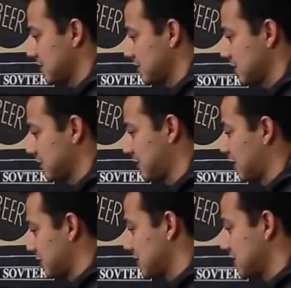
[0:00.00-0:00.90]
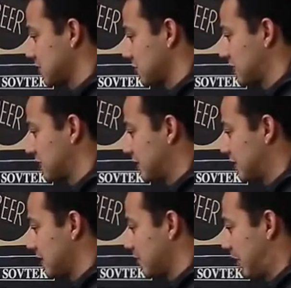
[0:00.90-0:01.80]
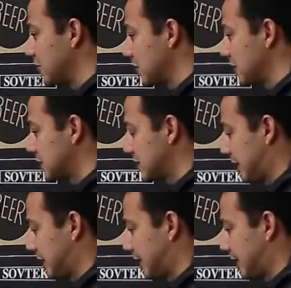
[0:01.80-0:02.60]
songwriters joining the project,